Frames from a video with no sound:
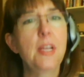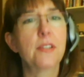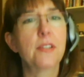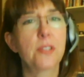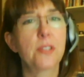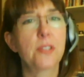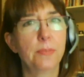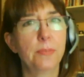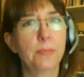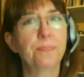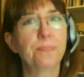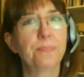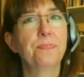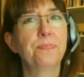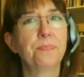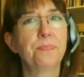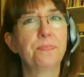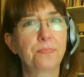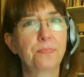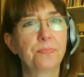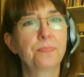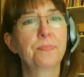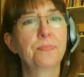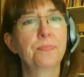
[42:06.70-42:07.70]
put the
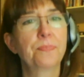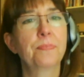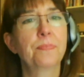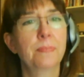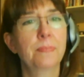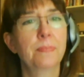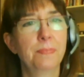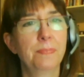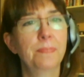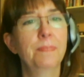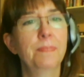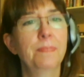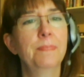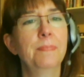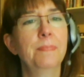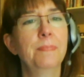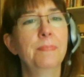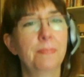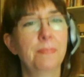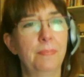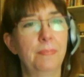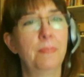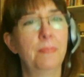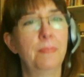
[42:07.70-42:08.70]
two-page
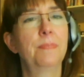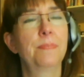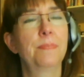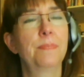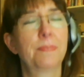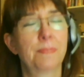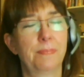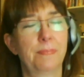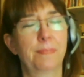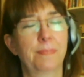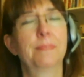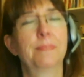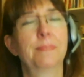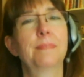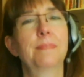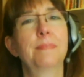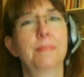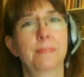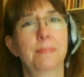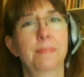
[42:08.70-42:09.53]
open spread there,